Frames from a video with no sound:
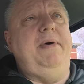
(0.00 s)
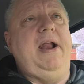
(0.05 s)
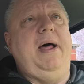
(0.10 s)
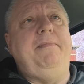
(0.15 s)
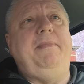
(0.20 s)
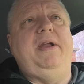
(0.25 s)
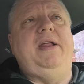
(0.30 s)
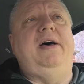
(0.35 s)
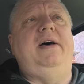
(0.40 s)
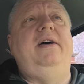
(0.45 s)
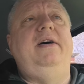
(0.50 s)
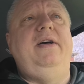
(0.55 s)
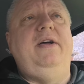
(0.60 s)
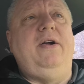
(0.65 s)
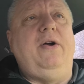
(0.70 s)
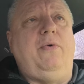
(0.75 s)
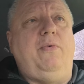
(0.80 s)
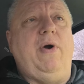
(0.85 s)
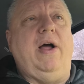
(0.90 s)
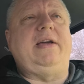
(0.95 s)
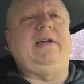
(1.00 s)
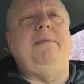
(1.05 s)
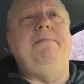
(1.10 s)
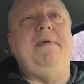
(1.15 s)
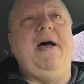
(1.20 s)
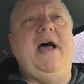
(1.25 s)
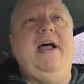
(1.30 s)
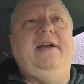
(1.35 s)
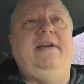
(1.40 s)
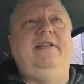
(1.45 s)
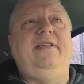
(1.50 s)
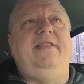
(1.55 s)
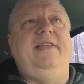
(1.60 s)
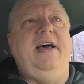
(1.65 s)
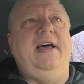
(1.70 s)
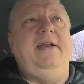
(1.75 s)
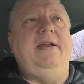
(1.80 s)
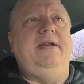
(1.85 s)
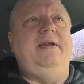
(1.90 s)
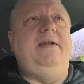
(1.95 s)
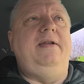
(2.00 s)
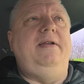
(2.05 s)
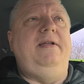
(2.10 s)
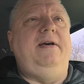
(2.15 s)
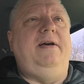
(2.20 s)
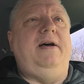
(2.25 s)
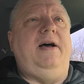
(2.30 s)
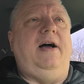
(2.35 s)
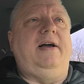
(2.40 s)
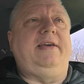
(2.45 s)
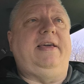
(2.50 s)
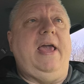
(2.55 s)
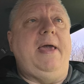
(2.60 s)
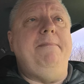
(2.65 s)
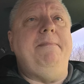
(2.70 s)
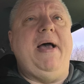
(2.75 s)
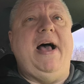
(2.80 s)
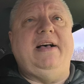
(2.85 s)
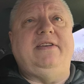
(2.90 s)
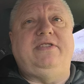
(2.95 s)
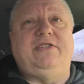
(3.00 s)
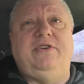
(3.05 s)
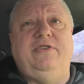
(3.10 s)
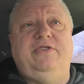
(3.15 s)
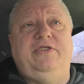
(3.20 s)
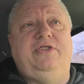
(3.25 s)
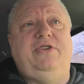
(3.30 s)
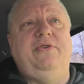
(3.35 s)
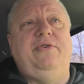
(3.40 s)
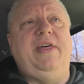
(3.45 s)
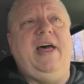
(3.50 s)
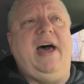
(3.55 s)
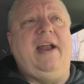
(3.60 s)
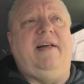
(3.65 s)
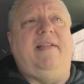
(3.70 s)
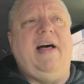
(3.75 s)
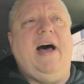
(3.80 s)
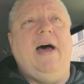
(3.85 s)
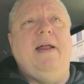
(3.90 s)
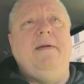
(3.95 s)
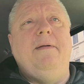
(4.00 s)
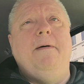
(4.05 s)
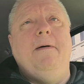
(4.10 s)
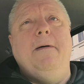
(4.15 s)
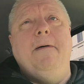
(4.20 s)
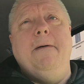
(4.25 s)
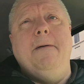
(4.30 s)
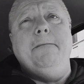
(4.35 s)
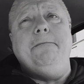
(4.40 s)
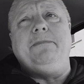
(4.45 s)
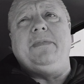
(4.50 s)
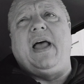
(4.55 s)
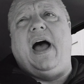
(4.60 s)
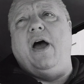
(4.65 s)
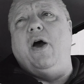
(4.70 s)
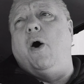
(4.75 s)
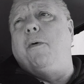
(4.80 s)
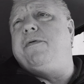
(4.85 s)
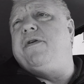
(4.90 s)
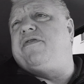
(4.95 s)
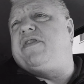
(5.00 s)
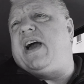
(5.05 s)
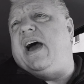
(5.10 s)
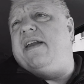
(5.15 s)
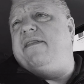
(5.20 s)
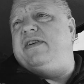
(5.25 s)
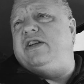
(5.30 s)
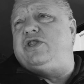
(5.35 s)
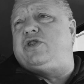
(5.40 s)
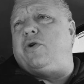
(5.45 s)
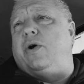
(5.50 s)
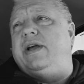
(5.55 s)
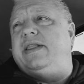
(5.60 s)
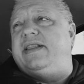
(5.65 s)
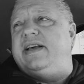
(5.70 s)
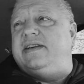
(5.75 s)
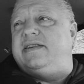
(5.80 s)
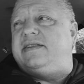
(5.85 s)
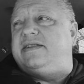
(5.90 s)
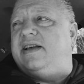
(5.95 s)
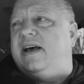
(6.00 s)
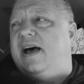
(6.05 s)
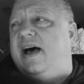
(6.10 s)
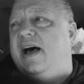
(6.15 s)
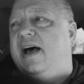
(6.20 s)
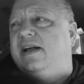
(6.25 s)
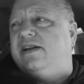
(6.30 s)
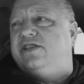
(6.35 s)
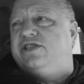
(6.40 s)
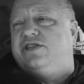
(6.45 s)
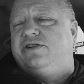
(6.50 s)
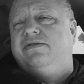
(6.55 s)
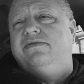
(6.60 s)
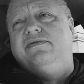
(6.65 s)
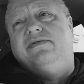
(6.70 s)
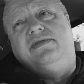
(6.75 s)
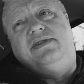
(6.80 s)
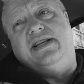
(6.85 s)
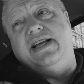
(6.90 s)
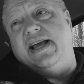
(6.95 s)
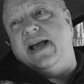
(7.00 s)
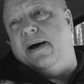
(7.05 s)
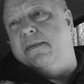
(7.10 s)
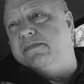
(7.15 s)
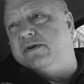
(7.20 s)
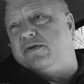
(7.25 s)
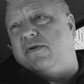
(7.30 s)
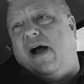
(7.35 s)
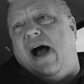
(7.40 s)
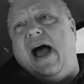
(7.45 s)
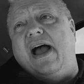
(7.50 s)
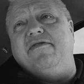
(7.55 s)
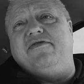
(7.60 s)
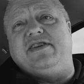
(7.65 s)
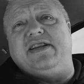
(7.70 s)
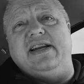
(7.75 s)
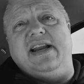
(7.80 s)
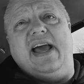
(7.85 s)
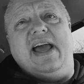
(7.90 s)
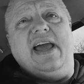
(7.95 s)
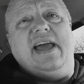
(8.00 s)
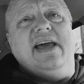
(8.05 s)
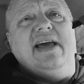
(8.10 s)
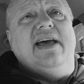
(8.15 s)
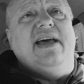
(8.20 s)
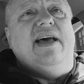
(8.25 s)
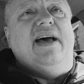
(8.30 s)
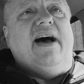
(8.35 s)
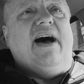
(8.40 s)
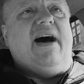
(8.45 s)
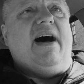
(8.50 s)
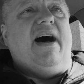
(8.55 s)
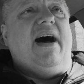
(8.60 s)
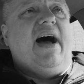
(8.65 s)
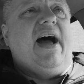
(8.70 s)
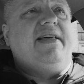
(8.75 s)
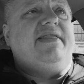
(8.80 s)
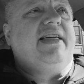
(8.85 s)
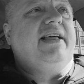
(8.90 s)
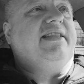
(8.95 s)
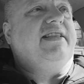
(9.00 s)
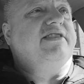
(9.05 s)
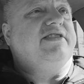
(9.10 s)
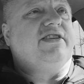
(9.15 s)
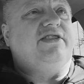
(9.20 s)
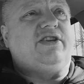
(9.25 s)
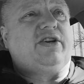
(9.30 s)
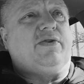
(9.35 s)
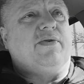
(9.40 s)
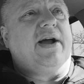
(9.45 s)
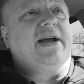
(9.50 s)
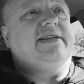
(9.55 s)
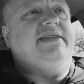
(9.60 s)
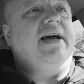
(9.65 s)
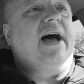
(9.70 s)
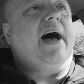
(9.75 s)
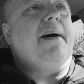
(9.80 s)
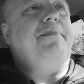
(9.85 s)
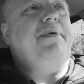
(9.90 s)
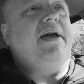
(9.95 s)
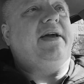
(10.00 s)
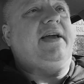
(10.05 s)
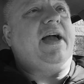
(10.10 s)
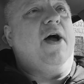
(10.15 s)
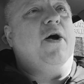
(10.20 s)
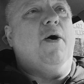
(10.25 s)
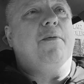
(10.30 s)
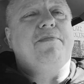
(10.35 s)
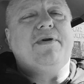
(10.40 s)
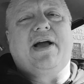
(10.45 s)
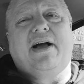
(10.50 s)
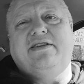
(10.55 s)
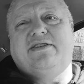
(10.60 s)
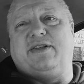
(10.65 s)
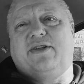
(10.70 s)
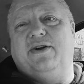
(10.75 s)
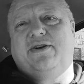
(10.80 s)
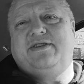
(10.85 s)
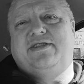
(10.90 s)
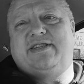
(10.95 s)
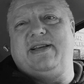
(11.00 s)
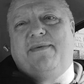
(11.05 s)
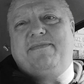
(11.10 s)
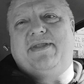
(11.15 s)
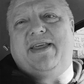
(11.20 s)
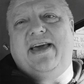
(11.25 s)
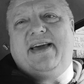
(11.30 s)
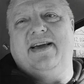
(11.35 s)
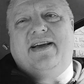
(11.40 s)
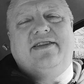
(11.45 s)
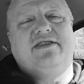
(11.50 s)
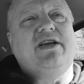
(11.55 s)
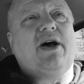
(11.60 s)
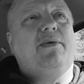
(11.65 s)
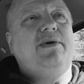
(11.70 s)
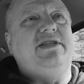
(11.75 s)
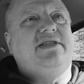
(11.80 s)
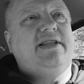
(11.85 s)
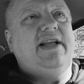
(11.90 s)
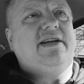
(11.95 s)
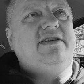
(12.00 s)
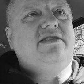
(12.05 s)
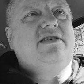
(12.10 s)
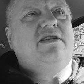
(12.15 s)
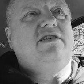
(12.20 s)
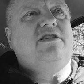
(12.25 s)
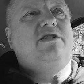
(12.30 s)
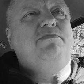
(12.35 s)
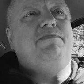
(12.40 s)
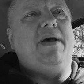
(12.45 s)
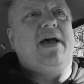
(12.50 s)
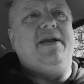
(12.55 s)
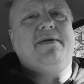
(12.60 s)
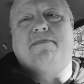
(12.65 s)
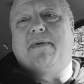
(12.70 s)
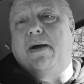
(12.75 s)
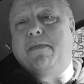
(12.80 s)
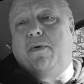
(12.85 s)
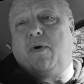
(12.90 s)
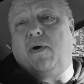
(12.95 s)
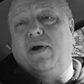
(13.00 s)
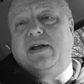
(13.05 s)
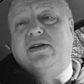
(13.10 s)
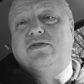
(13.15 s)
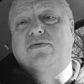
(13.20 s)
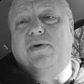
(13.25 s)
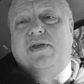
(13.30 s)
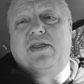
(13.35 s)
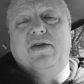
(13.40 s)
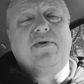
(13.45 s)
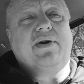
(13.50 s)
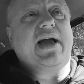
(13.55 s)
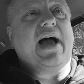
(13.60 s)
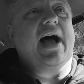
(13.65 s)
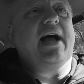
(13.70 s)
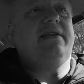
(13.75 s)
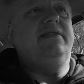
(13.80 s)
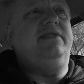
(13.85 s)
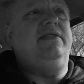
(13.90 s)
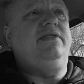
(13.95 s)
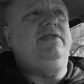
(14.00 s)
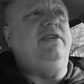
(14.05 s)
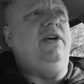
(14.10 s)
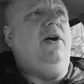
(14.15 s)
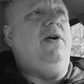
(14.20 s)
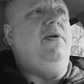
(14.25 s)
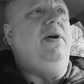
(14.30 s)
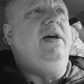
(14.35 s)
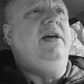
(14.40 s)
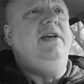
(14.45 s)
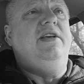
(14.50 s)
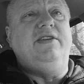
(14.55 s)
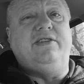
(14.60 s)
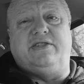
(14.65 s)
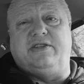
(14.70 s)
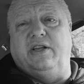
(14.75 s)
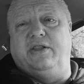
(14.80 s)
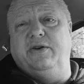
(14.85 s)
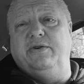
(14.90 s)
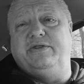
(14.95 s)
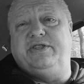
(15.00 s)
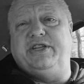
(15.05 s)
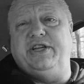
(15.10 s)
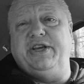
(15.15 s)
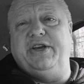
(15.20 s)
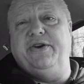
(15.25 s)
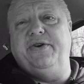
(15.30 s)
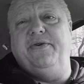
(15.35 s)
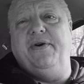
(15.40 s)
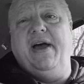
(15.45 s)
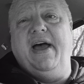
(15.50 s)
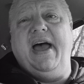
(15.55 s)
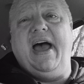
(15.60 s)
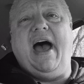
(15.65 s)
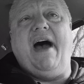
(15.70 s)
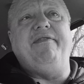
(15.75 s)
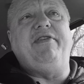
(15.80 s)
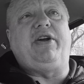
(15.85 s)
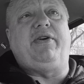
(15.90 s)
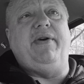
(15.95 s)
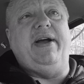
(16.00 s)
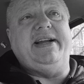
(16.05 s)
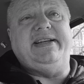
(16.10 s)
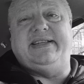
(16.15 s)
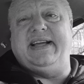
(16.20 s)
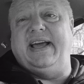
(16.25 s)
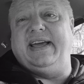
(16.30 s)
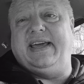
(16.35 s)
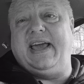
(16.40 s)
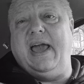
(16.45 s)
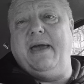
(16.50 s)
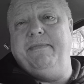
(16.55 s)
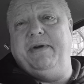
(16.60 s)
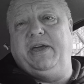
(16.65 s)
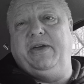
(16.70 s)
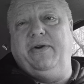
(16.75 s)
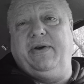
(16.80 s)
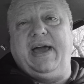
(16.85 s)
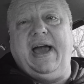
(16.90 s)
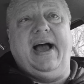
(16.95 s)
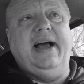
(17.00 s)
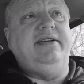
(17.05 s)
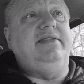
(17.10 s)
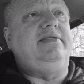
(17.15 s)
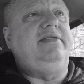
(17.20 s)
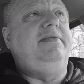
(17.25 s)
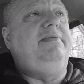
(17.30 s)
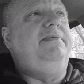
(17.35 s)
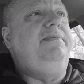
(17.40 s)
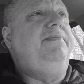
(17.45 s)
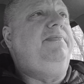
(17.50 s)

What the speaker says: And I'm going to recommend that game masters do that a lot. I hope you've kind of enjoyed this DM drive today. I think this is a great topic. I hope you guys learned something. It's always nice to spend my mornings with you guys. So salute to you. Have a great day gaming, you guys.